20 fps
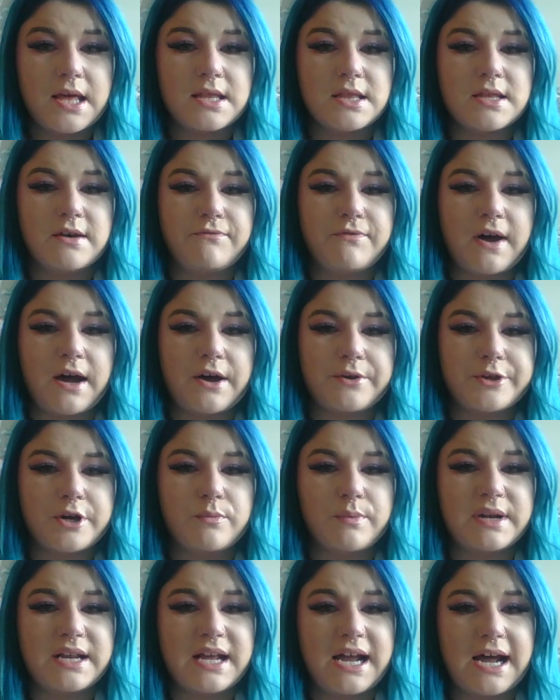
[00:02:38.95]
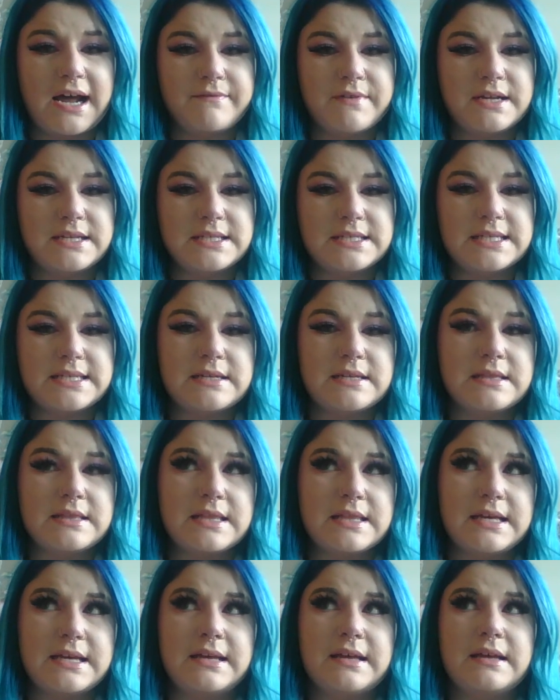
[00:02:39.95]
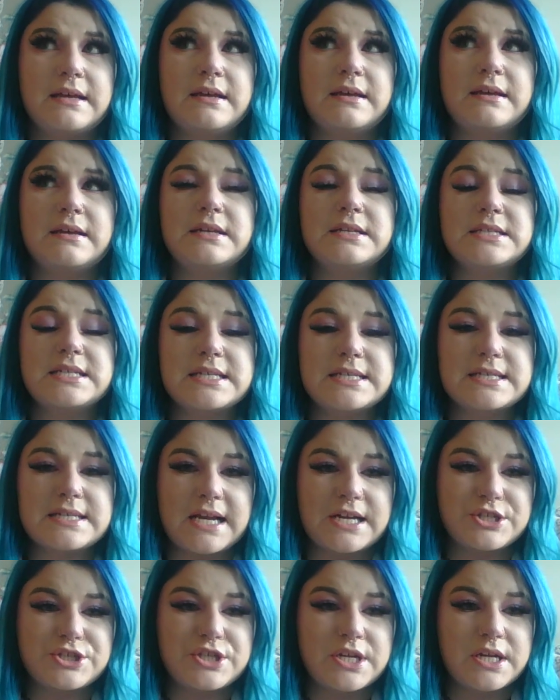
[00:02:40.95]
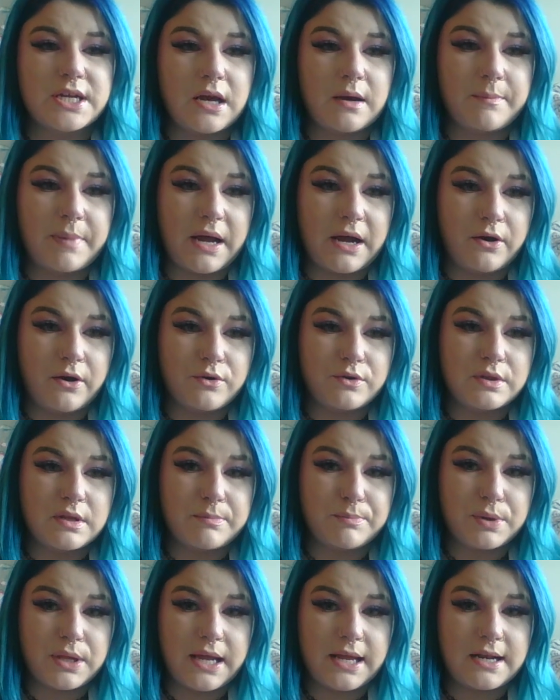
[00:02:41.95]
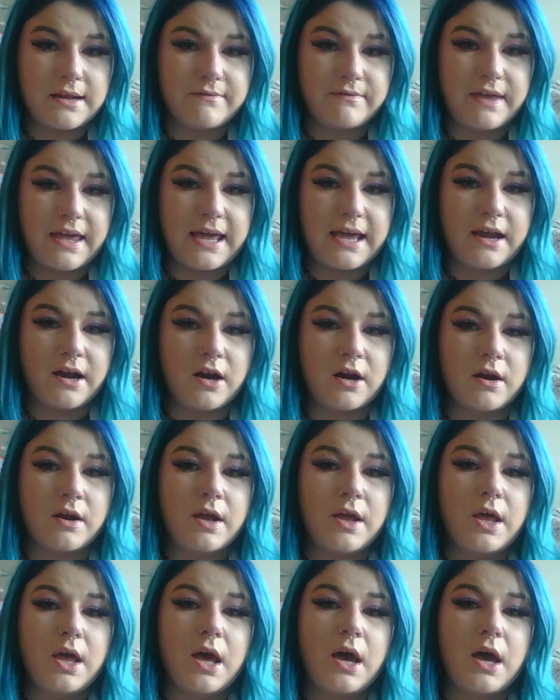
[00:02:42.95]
The father, when having the discussion about the plan of care,